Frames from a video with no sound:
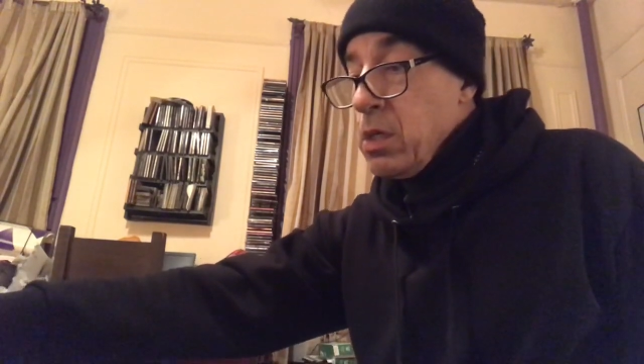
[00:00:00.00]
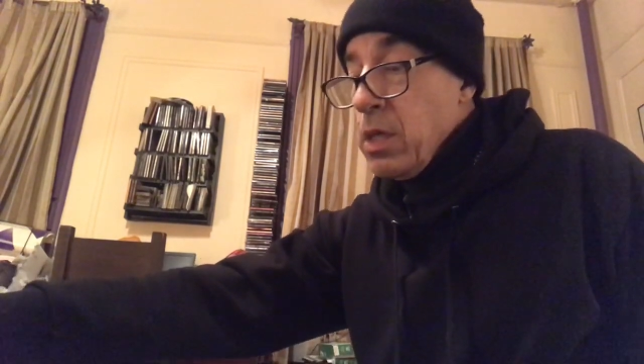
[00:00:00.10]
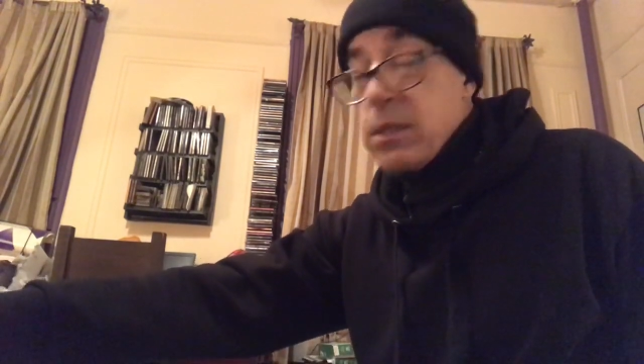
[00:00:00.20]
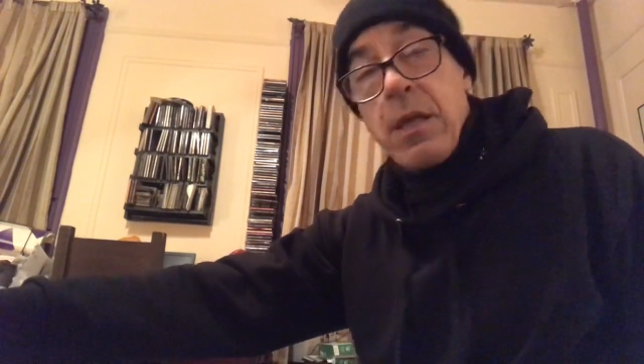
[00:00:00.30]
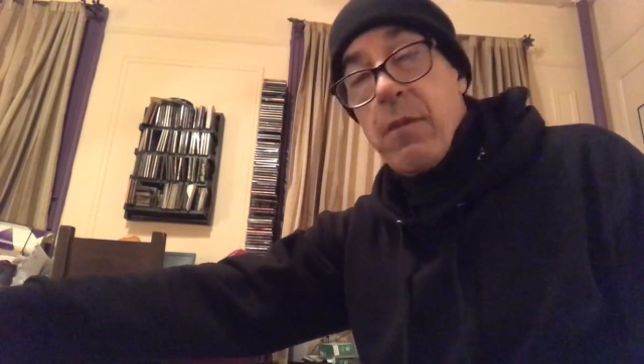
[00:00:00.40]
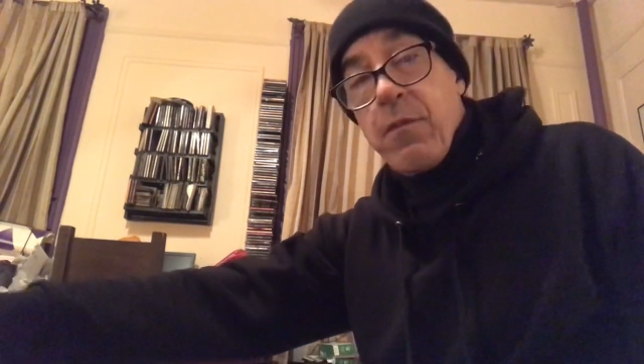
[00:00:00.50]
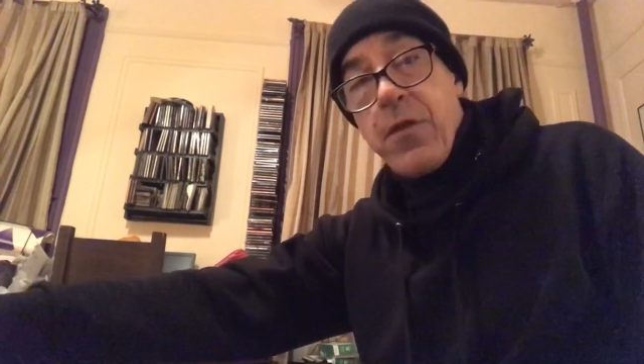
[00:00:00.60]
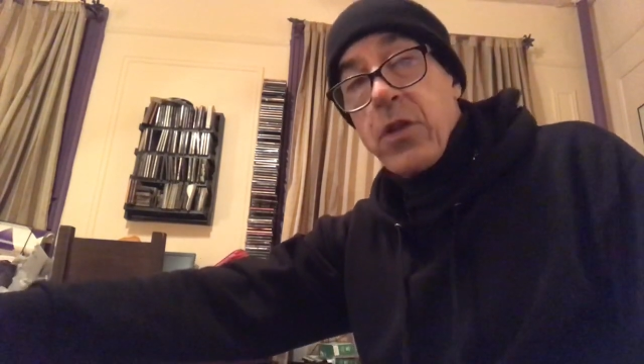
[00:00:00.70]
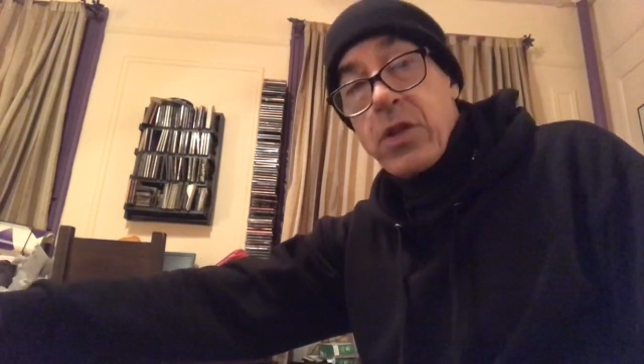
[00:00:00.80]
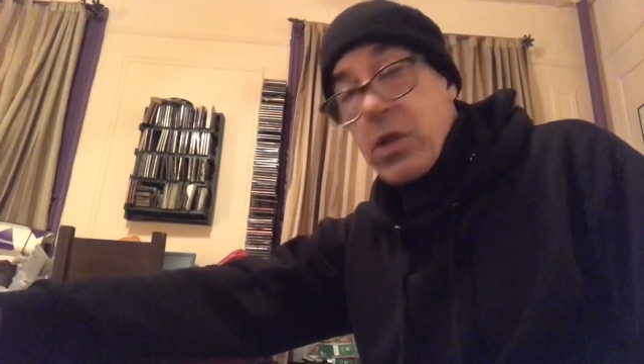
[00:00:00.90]
except
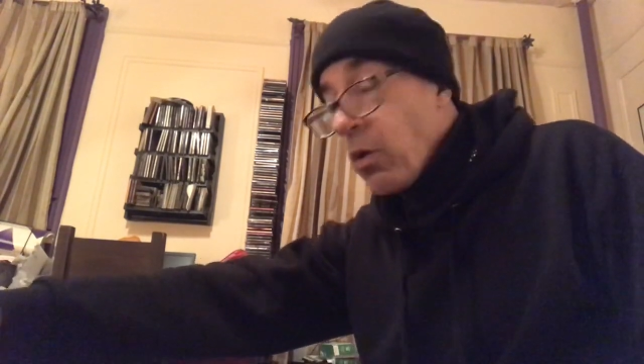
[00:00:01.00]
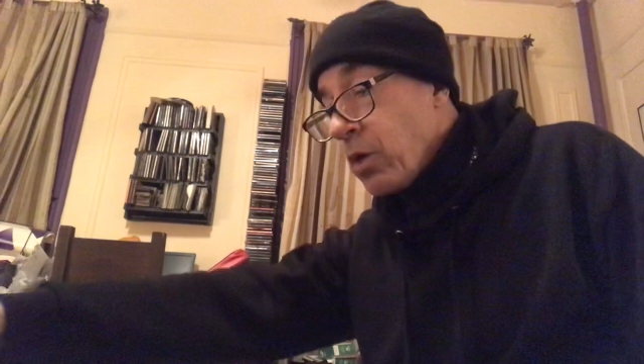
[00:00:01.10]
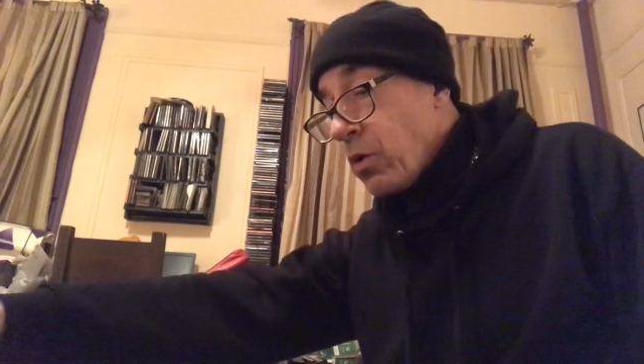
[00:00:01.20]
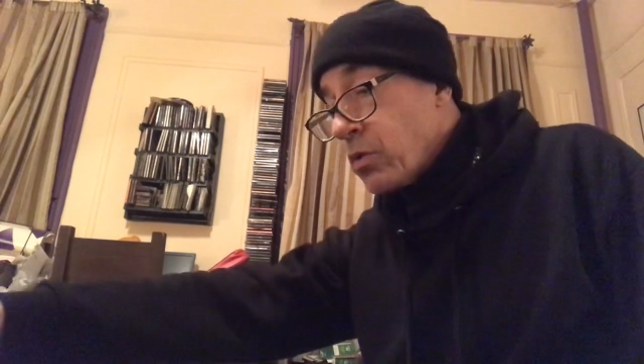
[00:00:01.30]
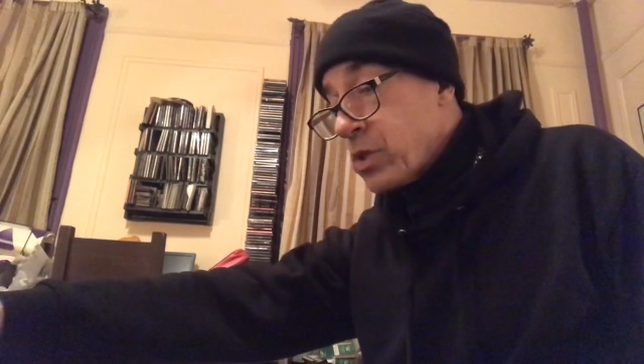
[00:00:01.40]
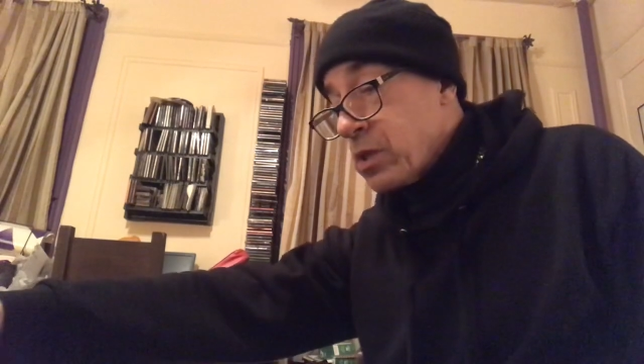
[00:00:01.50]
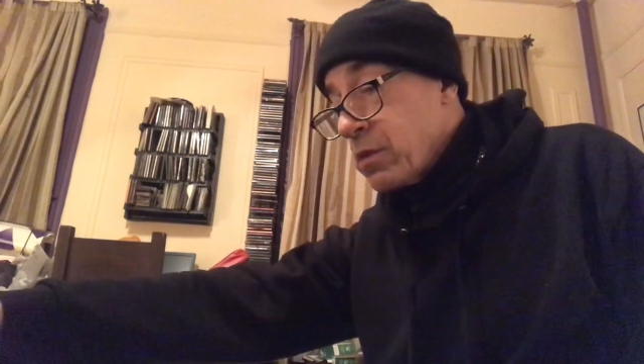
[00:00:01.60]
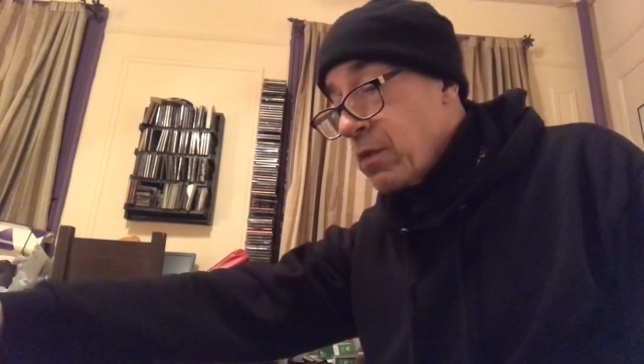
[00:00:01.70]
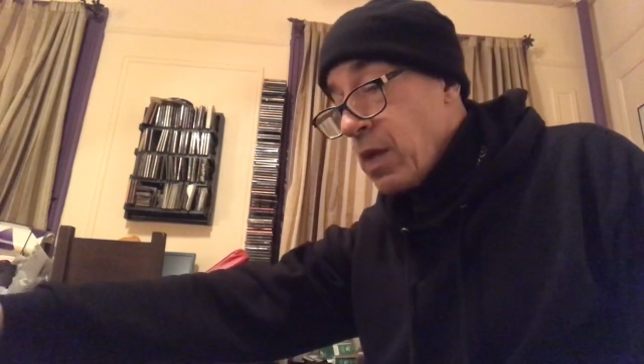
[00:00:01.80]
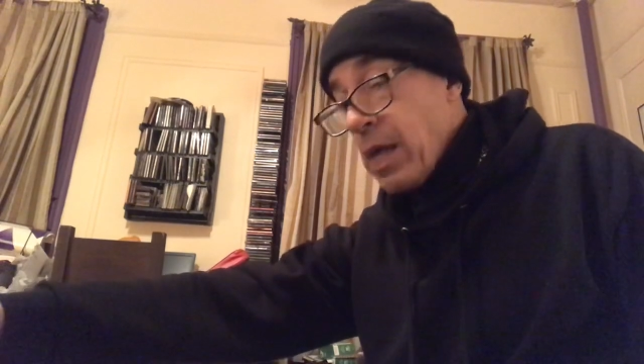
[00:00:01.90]
for the solos.
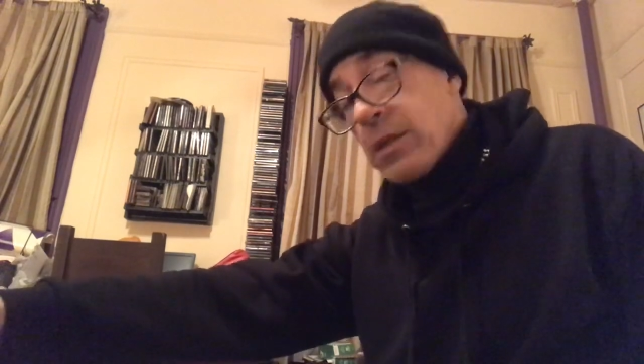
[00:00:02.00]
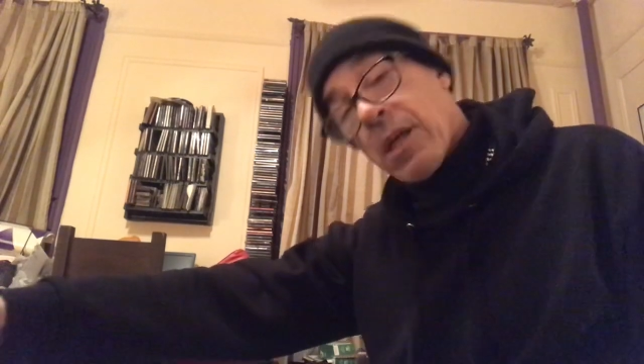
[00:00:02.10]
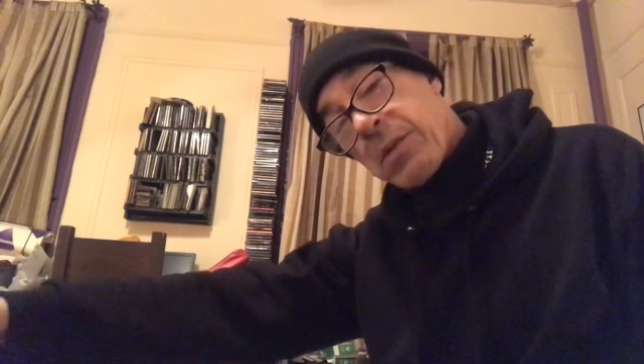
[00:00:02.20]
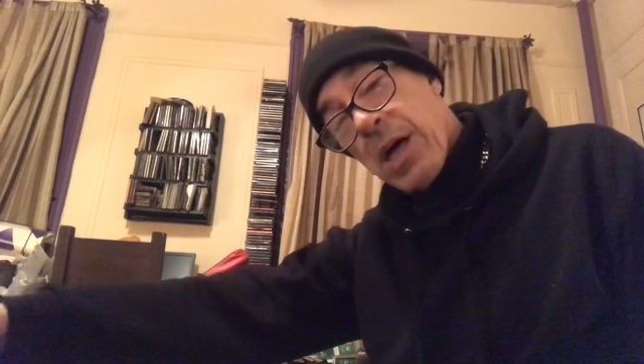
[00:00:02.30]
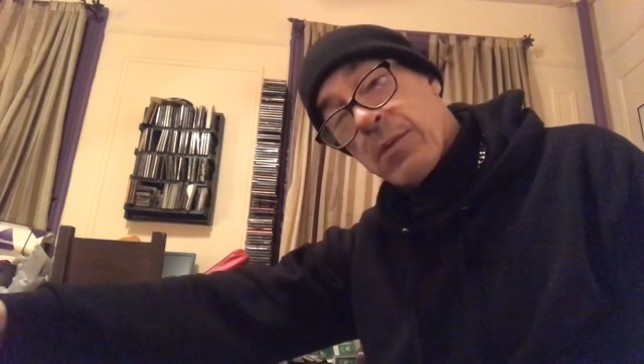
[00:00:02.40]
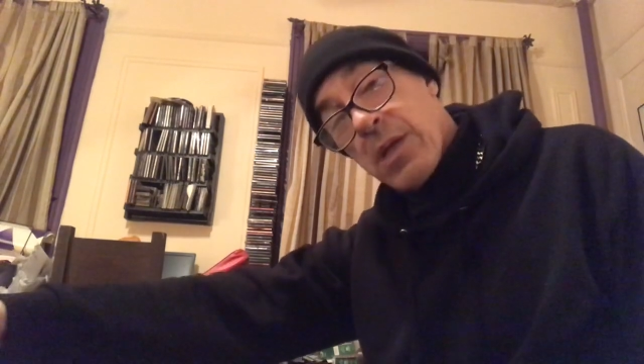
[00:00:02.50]
And sometimes